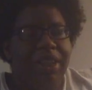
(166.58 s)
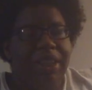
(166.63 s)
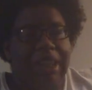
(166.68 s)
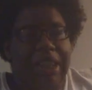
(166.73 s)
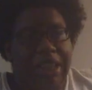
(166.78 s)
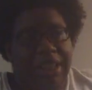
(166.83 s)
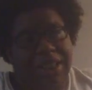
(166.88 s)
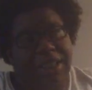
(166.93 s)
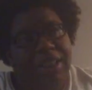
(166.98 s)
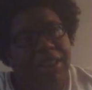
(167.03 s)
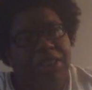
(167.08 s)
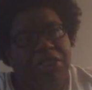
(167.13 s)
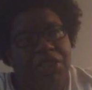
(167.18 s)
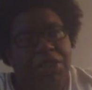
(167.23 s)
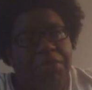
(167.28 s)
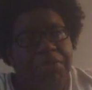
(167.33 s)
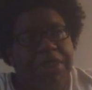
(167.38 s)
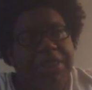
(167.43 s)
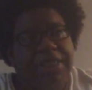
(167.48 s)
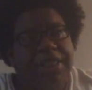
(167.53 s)
like
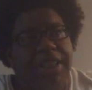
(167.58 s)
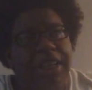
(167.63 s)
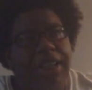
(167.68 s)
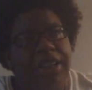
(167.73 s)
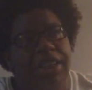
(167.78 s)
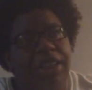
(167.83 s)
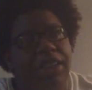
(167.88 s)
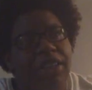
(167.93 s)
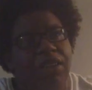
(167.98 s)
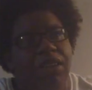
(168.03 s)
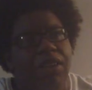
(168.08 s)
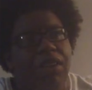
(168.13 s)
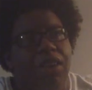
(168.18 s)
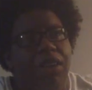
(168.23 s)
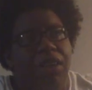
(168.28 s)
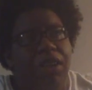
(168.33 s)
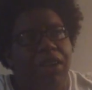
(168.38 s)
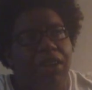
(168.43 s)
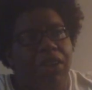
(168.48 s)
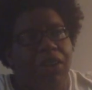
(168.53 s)
legitimacy, I think
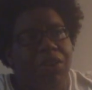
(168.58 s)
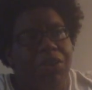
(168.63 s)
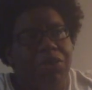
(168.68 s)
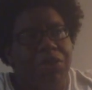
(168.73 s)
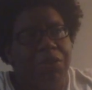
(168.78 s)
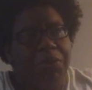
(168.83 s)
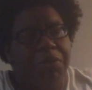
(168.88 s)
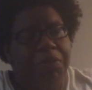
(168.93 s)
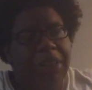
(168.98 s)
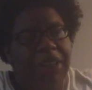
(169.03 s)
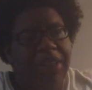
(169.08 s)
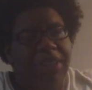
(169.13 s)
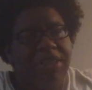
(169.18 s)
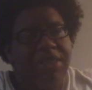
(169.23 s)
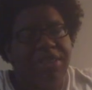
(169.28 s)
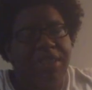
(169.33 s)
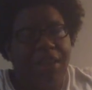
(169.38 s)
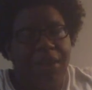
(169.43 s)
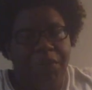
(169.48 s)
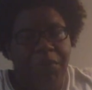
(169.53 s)
it also
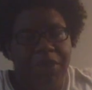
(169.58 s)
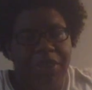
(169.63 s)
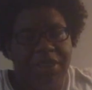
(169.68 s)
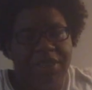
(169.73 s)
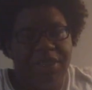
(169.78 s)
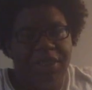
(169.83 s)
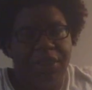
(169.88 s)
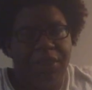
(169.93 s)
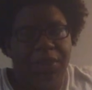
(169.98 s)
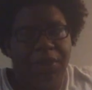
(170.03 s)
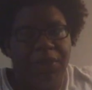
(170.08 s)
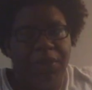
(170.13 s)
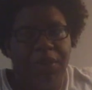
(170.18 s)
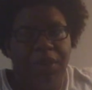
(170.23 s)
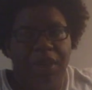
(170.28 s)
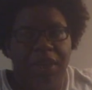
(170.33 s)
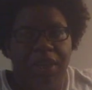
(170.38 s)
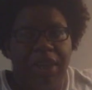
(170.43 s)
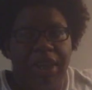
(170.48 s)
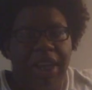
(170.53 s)
means that we still
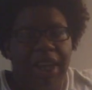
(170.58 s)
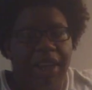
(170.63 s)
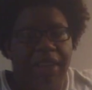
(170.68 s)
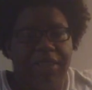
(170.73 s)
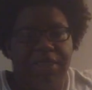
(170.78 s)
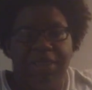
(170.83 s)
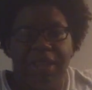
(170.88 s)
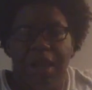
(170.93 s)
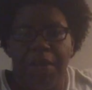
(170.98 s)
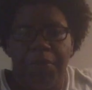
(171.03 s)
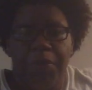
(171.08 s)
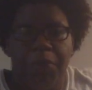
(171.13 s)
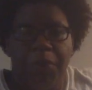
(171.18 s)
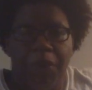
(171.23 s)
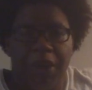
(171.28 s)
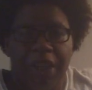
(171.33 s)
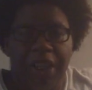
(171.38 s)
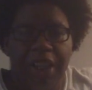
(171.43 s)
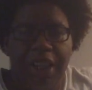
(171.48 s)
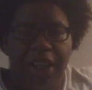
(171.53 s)
can't stop
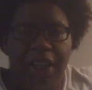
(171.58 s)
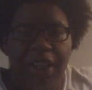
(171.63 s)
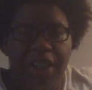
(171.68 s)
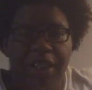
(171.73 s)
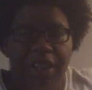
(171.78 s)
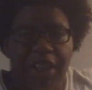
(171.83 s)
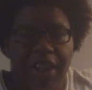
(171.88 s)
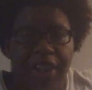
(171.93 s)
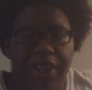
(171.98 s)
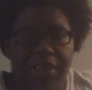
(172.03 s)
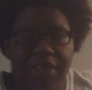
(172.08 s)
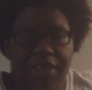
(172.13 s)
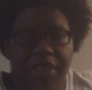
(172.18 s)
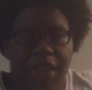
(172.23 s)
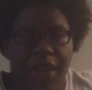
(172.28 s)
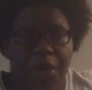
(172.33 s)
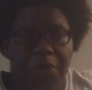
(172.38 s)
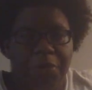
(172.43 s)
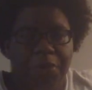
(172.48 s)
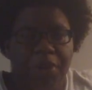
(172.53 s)
working and can't
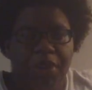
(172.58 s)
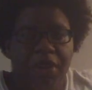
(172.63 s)
stop